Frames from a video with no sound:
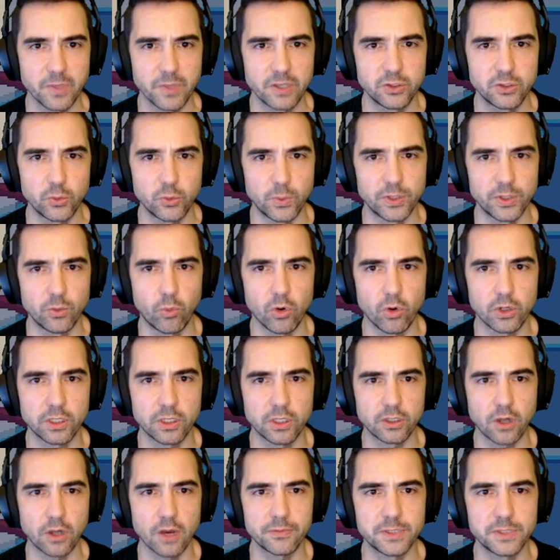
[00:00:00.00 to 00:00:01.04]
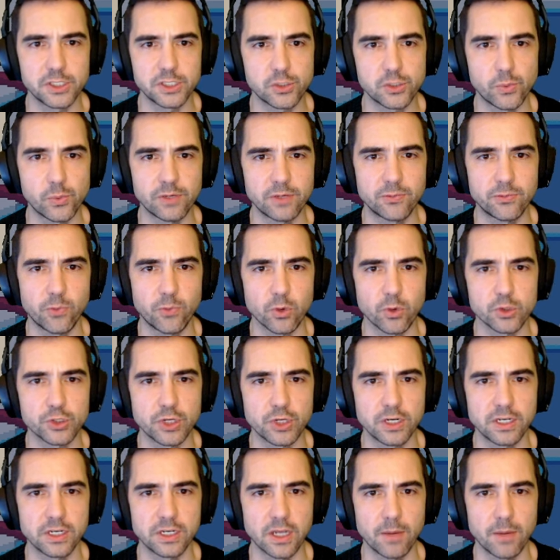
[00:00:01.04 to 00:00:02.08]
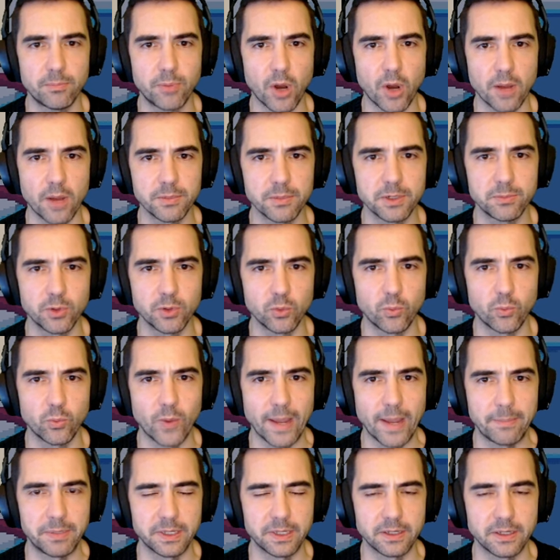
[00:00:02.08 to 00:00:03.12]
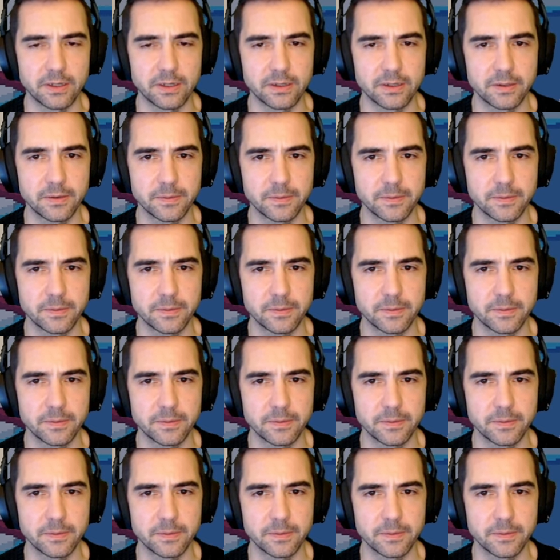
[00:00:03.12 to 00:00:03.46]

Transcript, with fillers: To win the war, Cacophony's queen forged an abominable weapon.